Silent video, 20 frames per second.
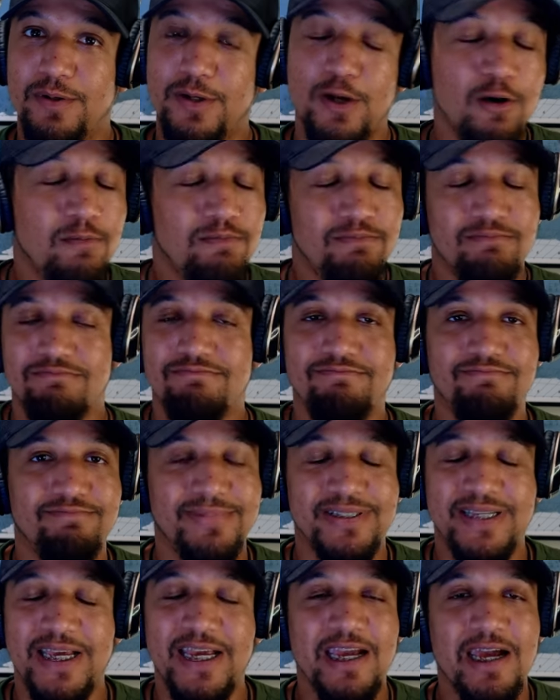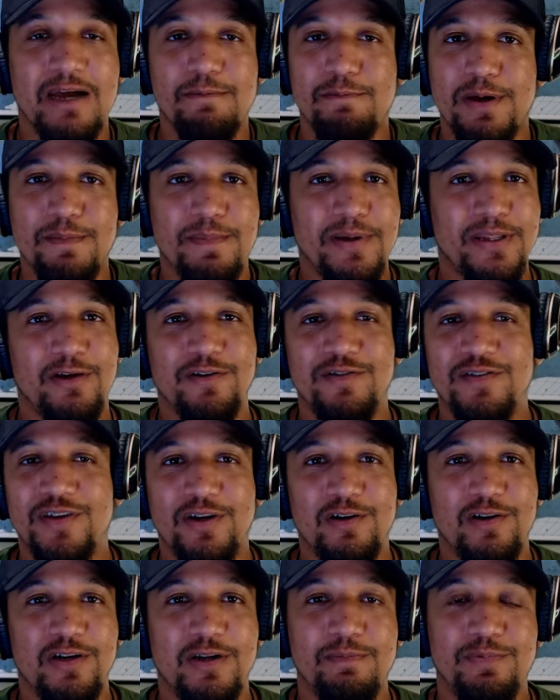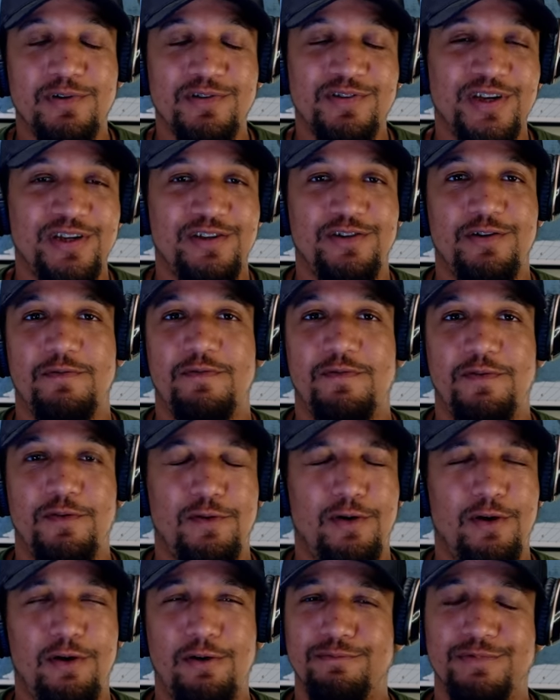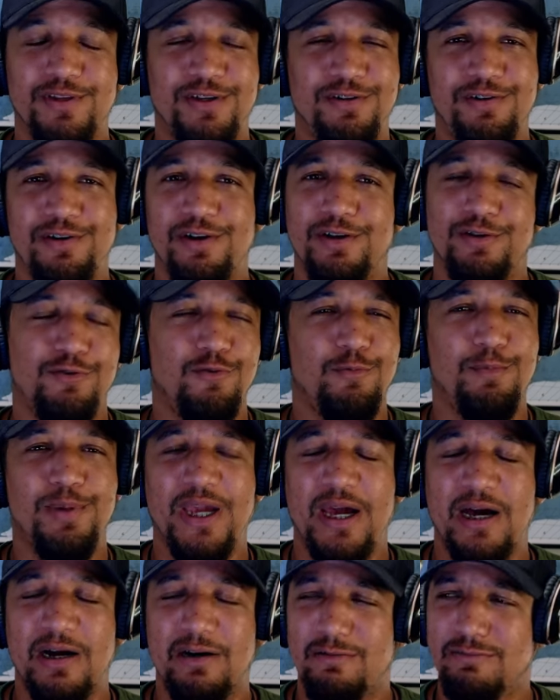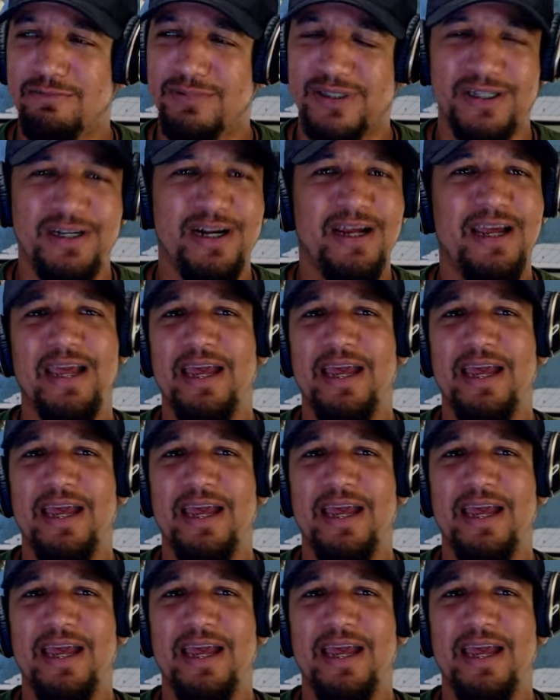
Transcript: Nope, Second Amendment doesn't only protect you from hunter to be a hunter,